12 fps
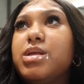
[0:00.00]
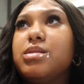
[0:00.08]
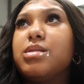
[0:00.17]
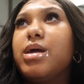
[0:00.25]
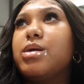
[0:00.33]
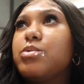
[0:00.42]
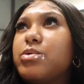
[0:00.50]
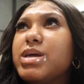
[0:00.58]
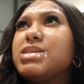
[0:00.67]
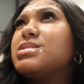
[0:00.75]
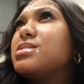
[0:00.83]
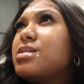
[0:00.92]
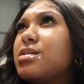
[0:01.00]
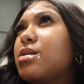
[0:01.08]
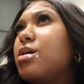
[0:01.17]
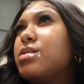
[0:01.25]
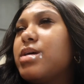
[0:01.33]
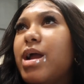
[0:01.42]
and like Restylane
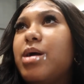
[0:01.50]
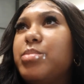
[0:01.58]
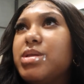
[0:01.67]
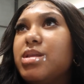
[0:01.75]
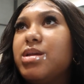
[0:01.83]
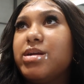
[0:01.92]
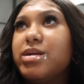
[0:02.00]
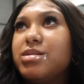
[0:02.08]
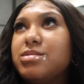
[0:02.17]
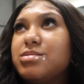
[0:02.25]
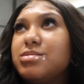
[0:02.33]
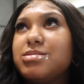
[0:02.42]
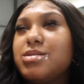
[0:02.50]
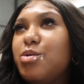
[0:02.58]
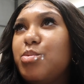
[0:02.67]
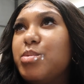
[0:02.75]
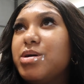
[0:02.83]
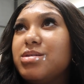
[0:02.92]
and all that, I've been hearing
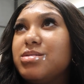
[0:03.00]
so the much.